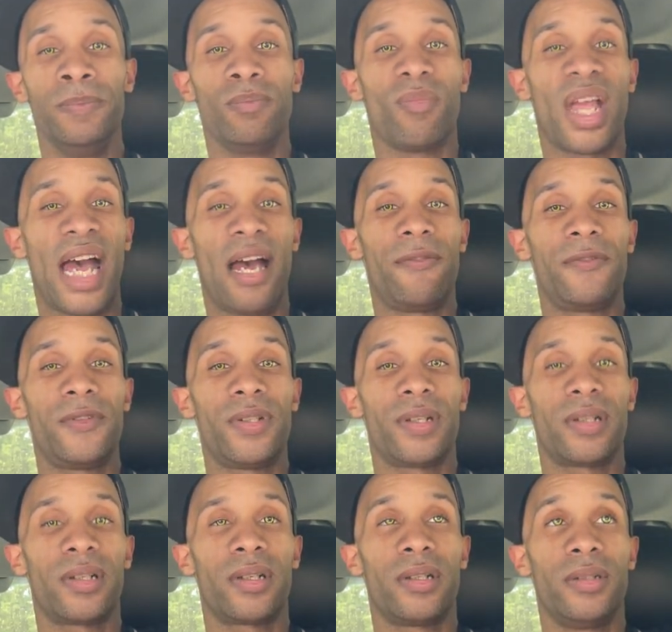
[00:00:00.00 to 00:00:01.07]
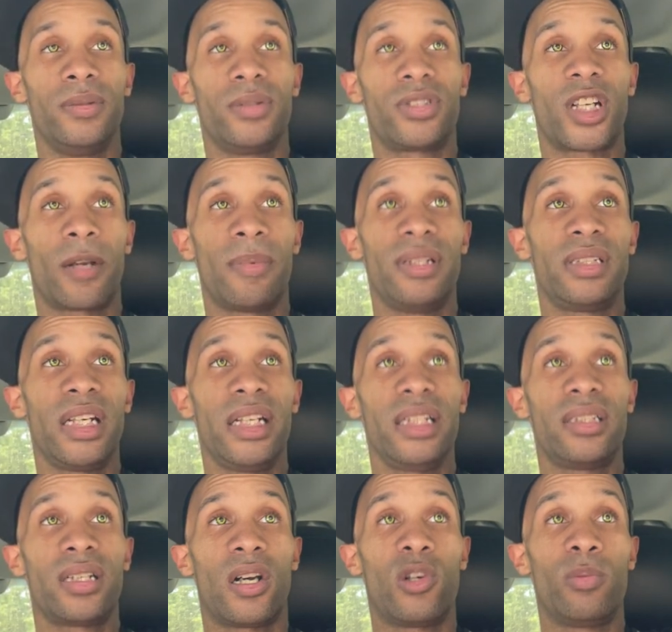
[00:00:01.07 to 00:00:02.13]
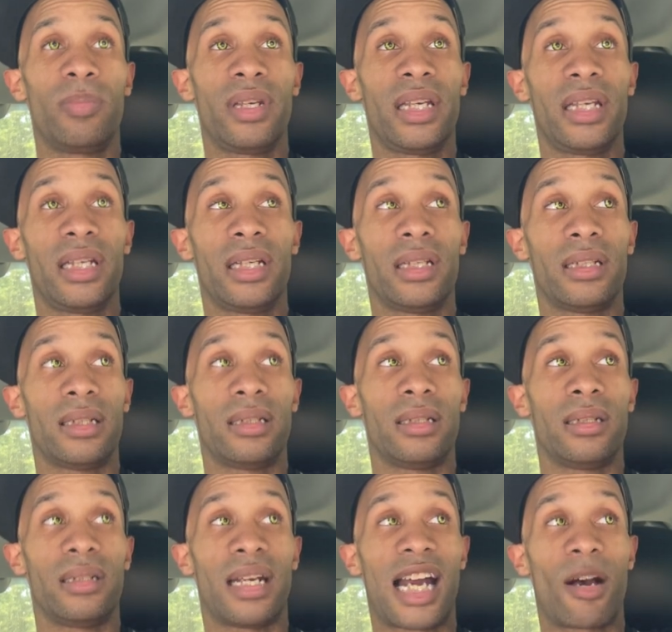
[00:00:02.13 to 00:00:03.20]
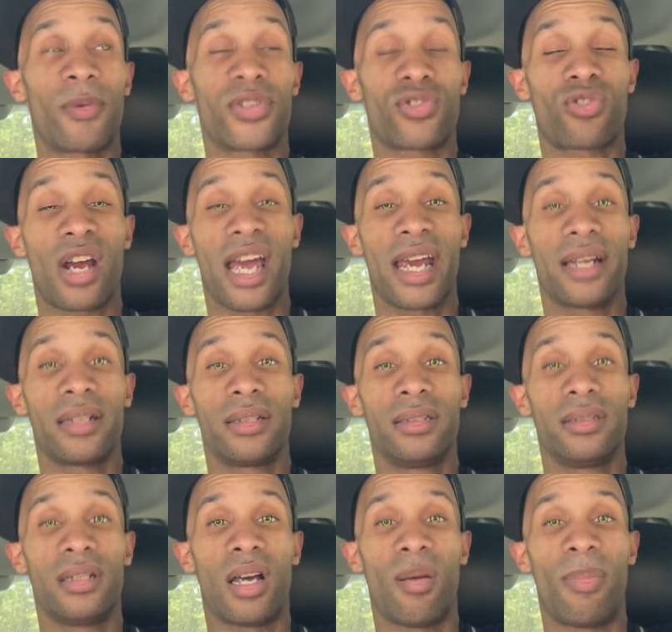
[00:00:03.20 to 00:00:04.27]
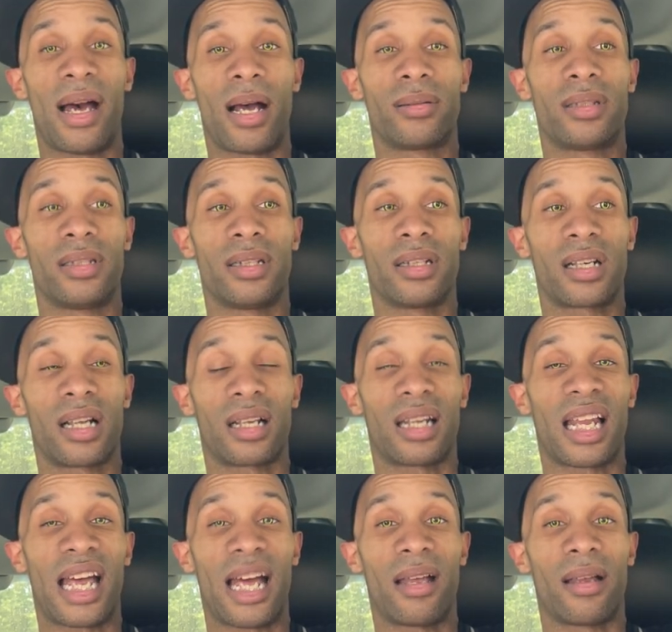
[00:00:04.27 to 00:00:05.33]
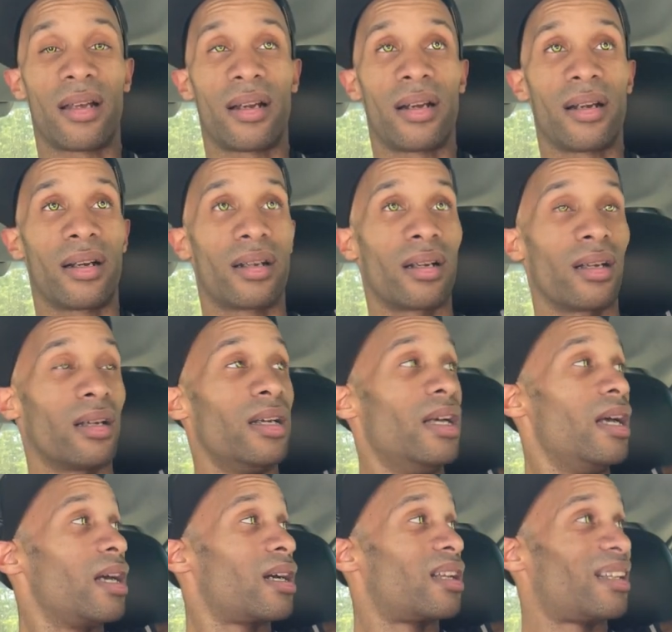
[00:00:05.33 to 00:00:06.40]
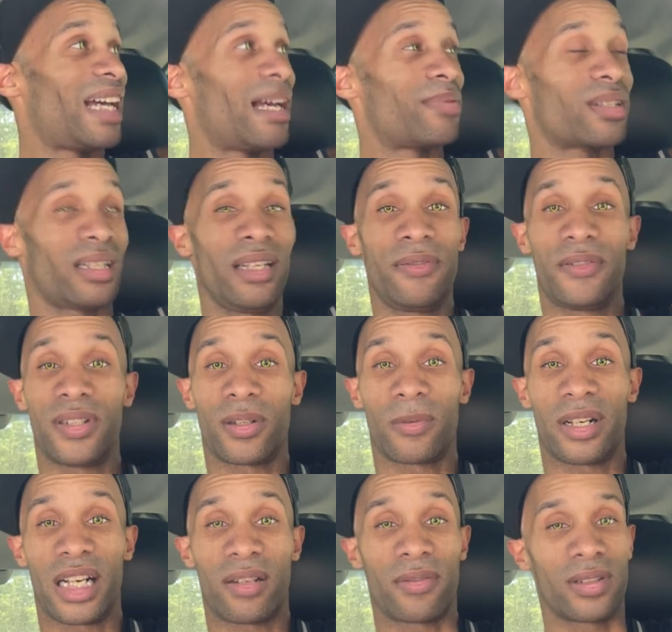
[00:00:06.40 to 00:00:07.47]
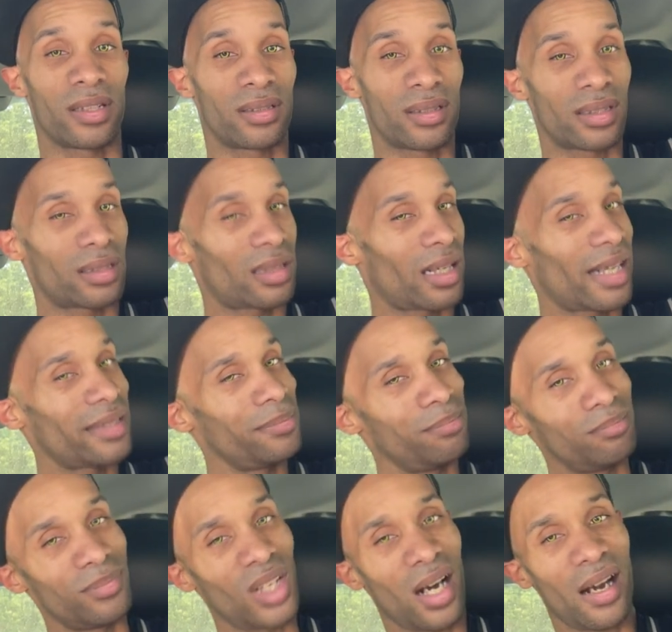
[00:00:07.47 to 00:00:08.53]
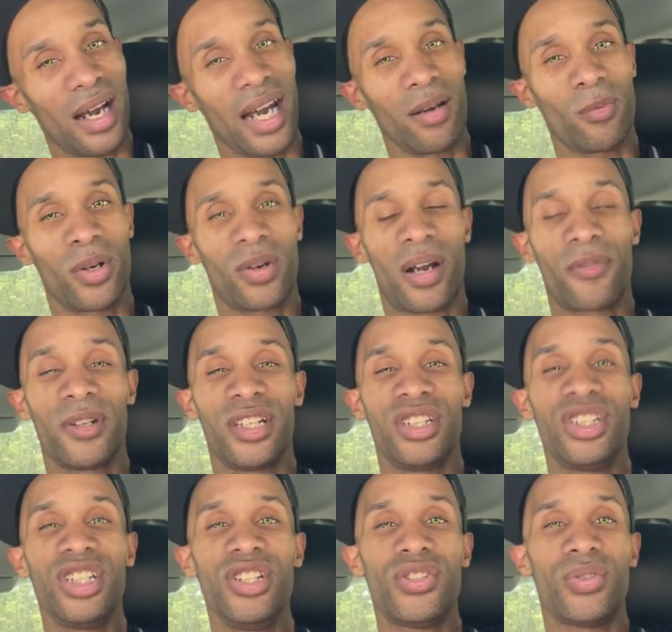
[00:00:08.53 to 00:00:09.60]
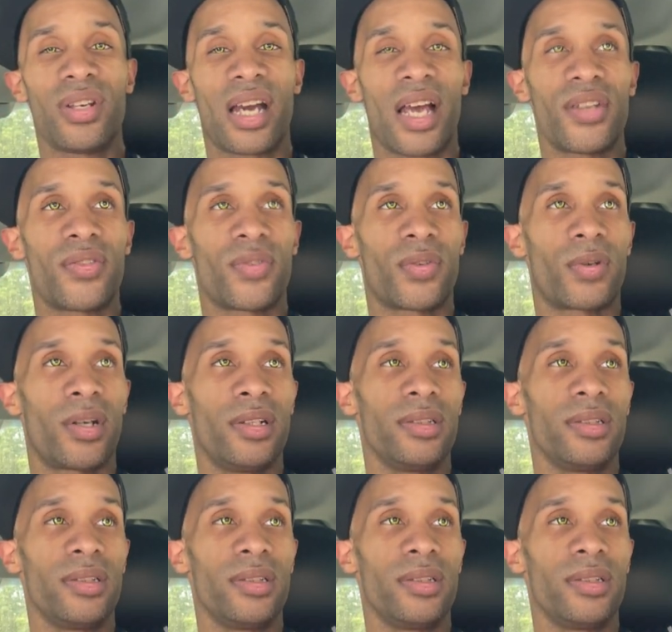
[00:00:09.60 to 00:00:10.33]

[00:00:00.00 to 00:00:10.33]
After Serpentini told me that I was right about the collapse lift or whatever, it's just like, all right, what do I really need you guys for?